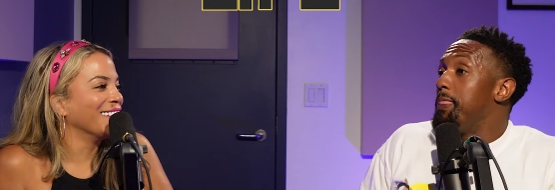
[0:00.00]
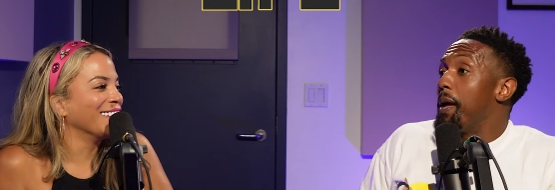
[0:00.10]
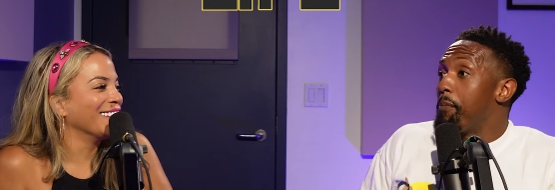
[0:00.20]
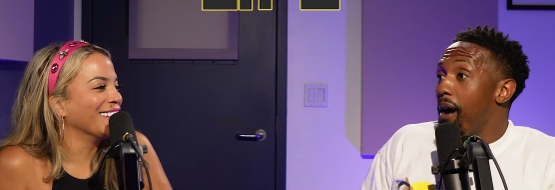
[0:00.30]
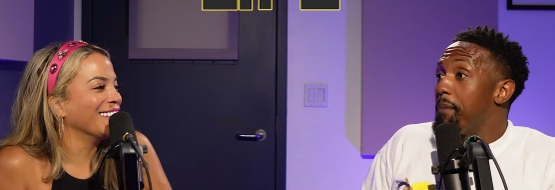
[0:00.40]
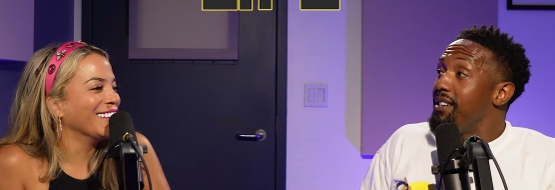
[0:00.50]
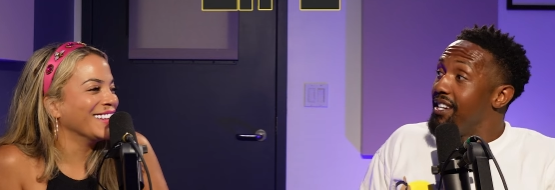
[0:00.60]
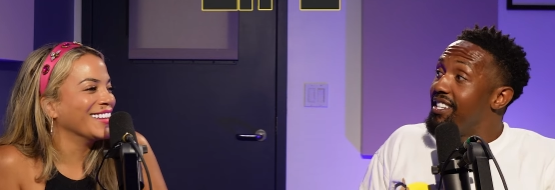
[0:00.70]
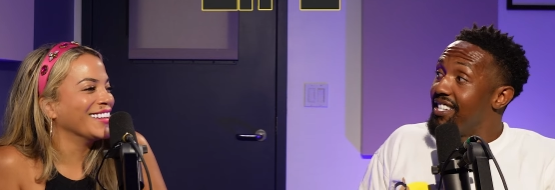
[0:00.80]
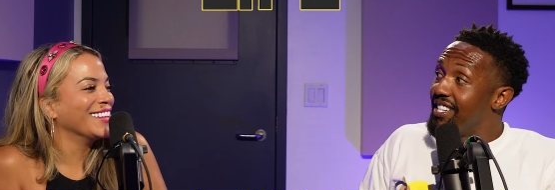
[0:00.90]
Speaker 1: they probably
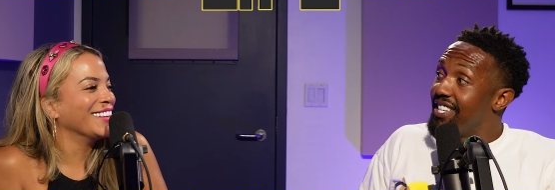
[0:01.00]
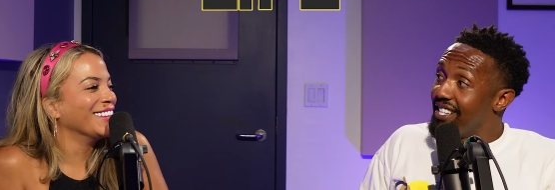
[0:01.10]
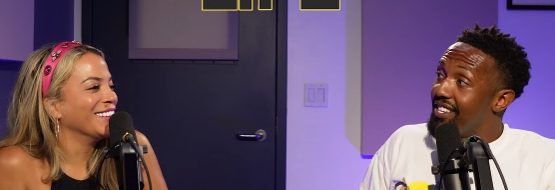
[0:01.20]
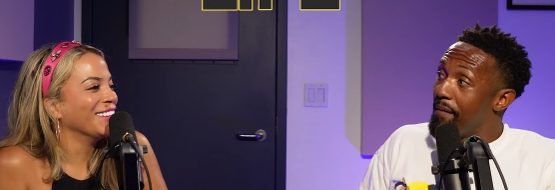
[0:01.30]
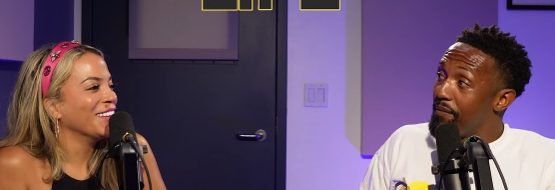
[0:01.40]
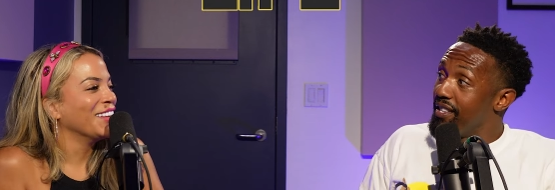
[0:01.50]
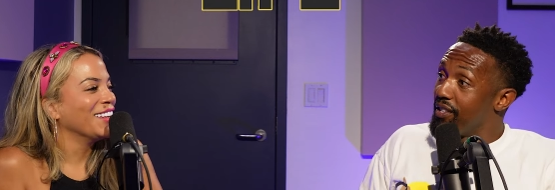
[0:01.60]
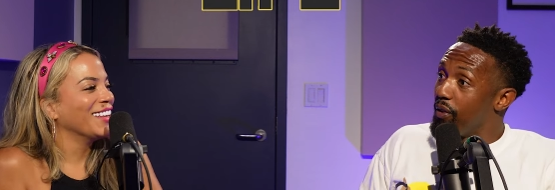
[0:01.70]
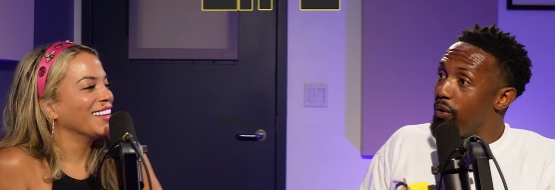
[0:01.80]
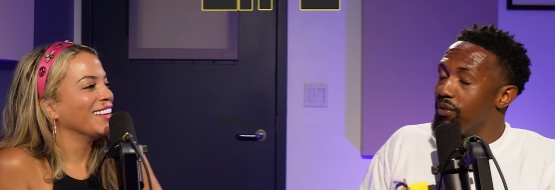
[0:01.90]
need to just get something
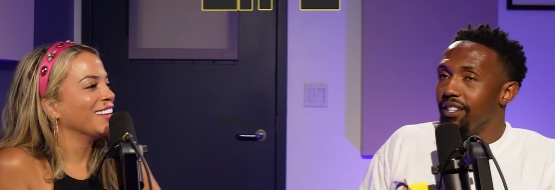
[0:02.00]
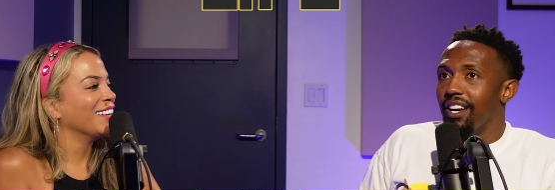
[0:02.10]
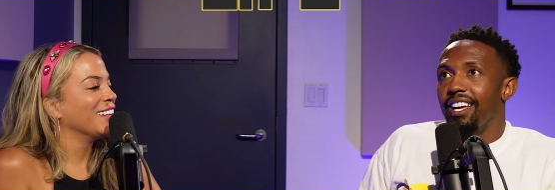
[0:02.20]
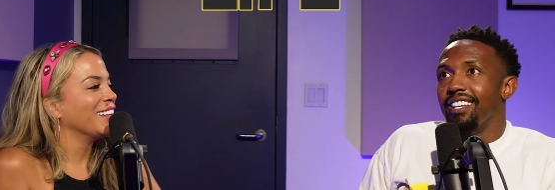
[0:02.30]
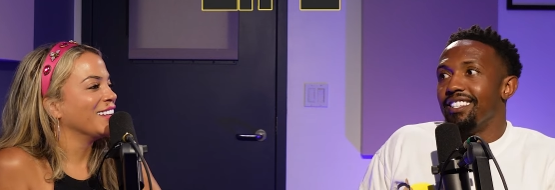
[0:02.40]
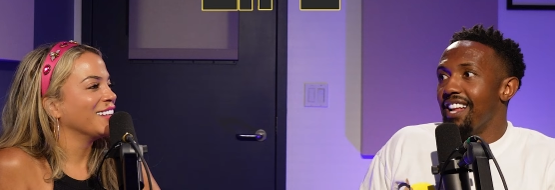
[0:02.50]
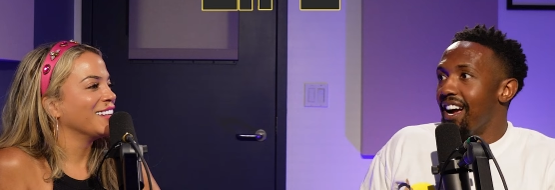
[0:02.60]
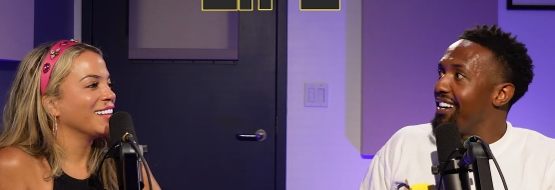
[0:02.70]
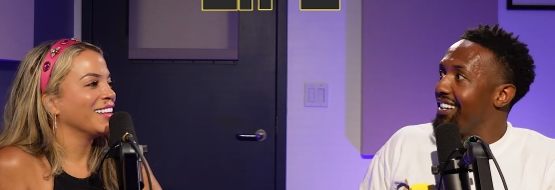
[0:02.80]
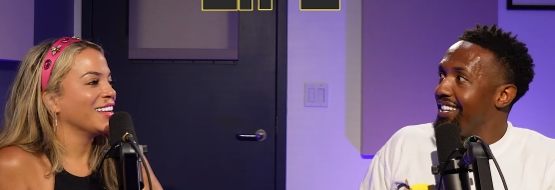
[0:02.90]
that's frozen. It's
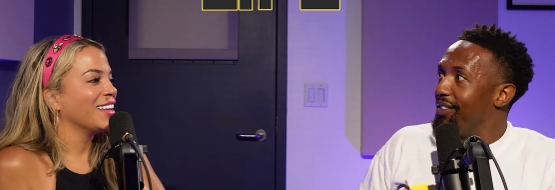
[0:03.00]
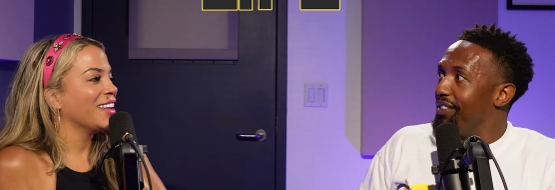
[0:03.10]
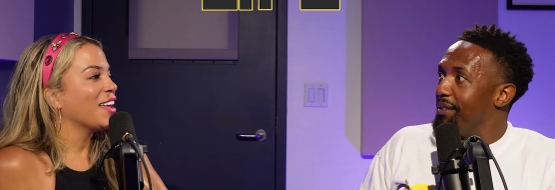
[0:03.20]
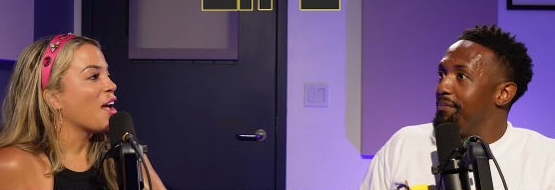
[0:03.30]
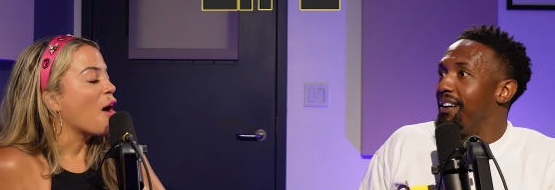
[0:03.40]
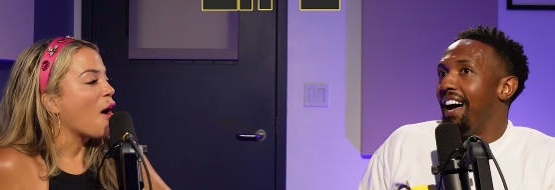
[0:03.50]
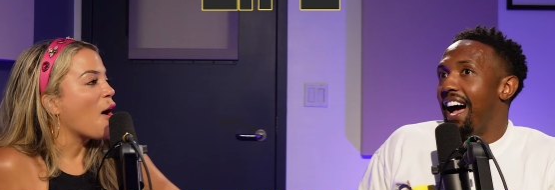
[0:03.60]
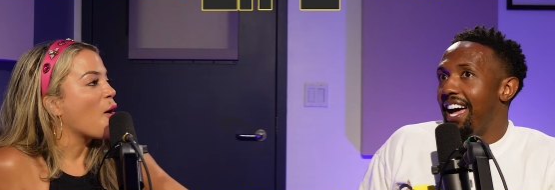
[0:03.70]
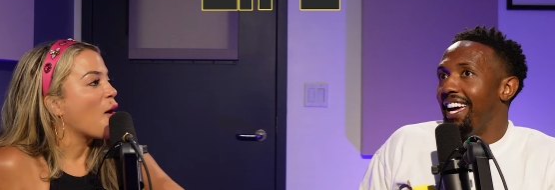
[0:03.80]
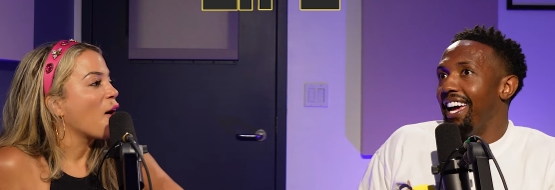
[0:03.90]
not going to kill them.
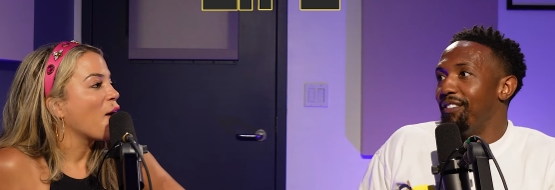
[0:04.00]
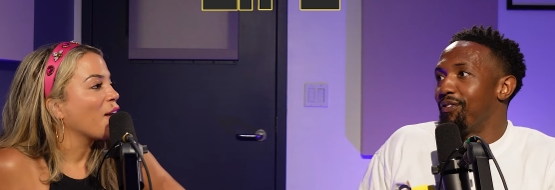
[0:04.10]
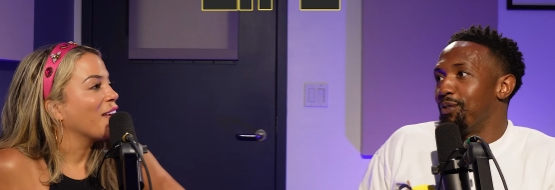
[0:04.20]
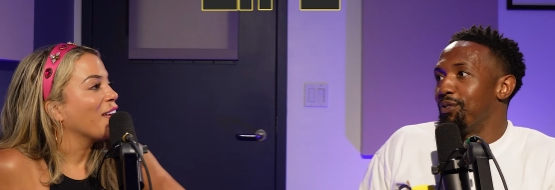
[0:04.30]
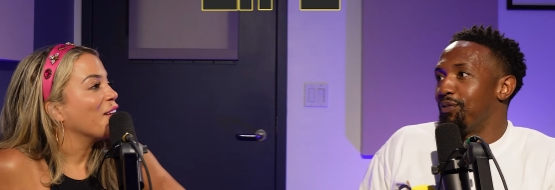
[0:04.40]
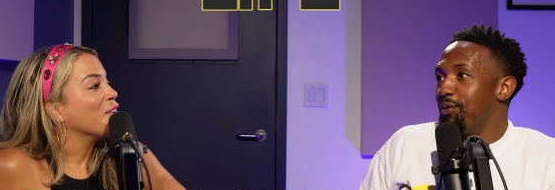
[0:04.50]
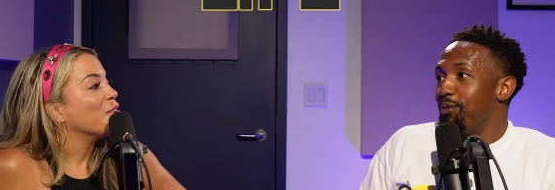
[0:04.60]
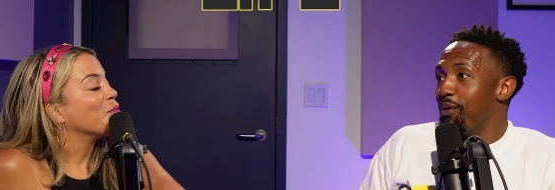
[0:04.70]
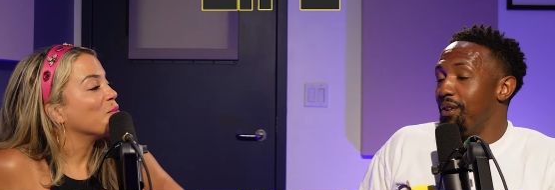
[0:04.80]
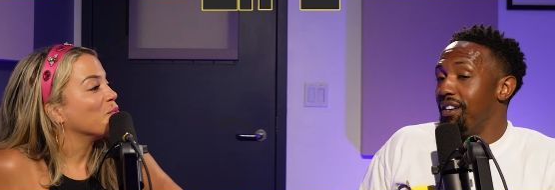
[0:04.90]
I ate frozen
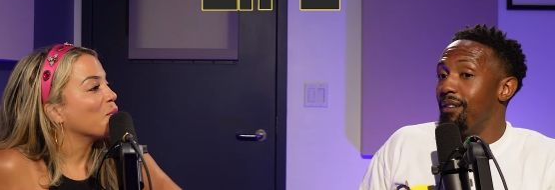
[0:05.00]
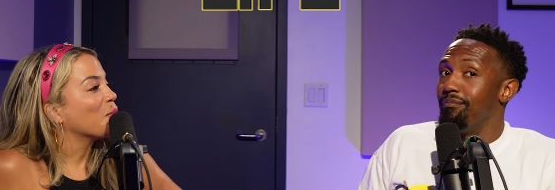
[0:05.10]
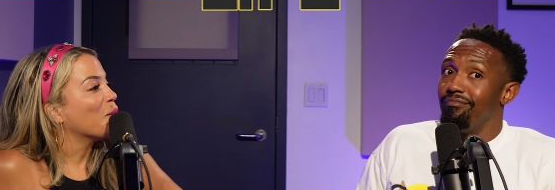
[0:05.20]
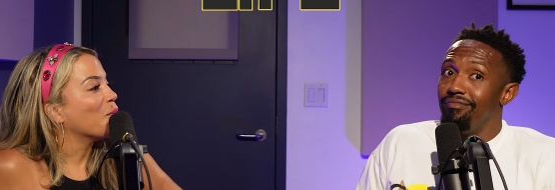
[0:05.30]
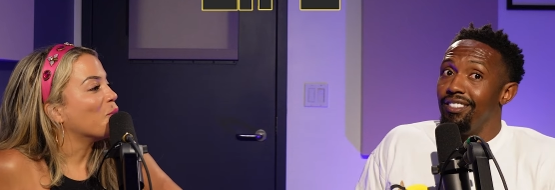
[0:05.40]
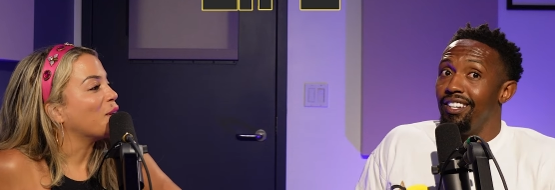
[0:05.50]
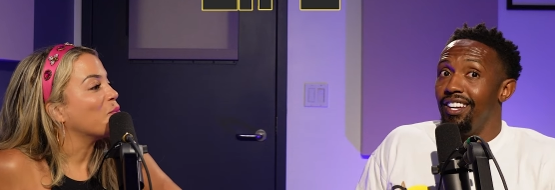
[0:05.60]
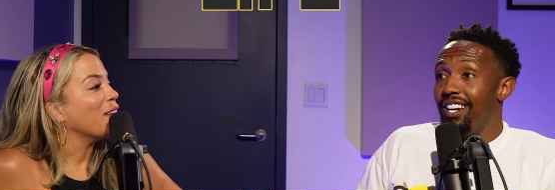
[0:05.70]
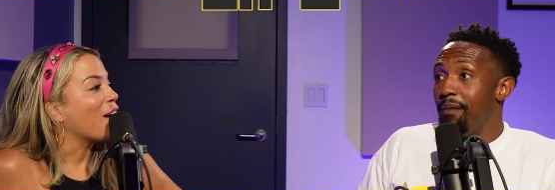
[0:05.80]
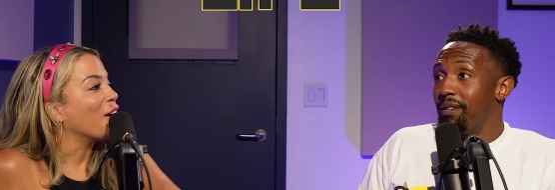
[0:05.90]
food growing up.
Speaker 2: What
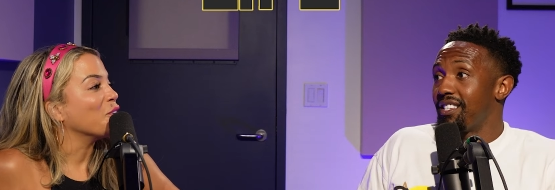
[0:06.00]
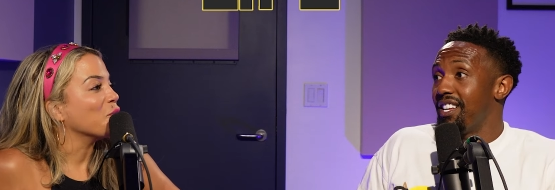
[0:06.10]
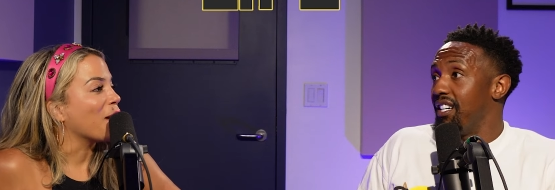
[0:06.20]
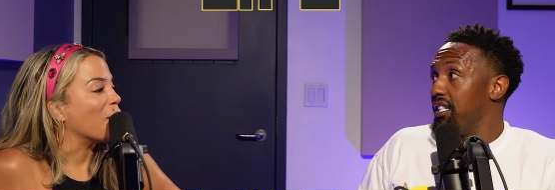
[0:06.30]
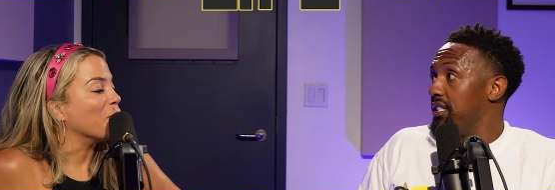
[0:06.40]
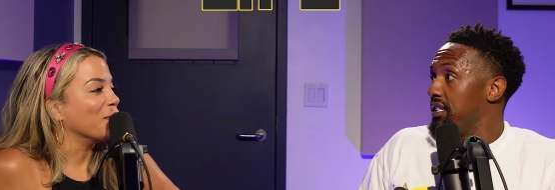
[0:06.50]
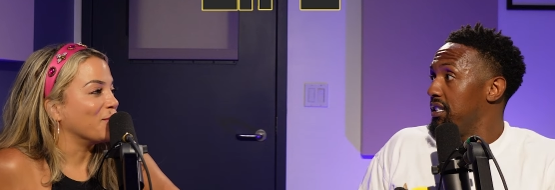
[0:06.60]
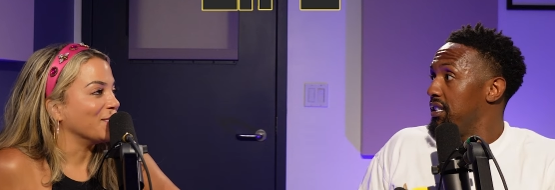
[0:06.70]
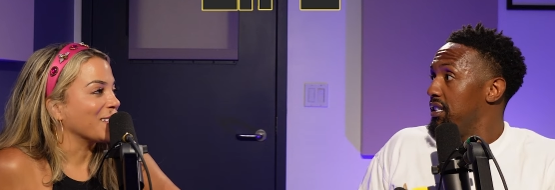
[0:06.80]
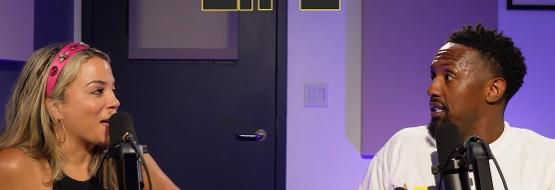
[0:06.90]
did we argue about when
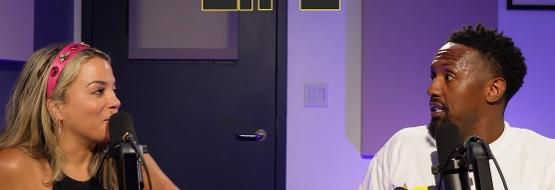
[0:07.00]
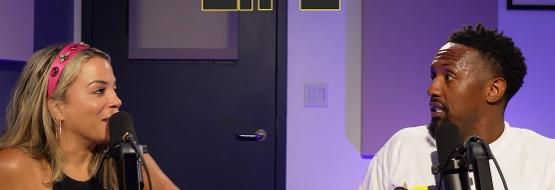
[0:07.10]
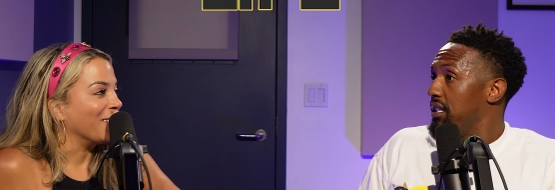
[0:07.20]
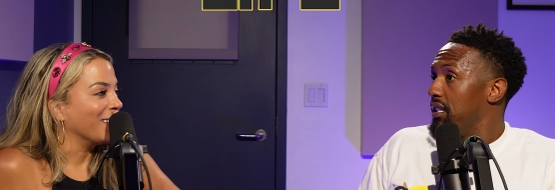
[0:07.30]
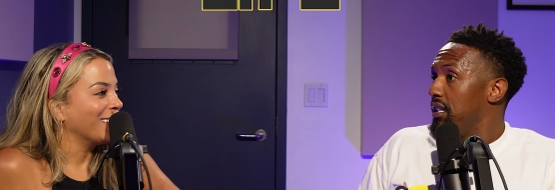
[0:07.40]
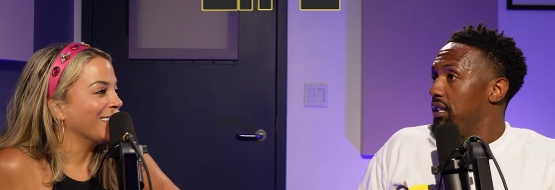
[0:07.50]
we first got married?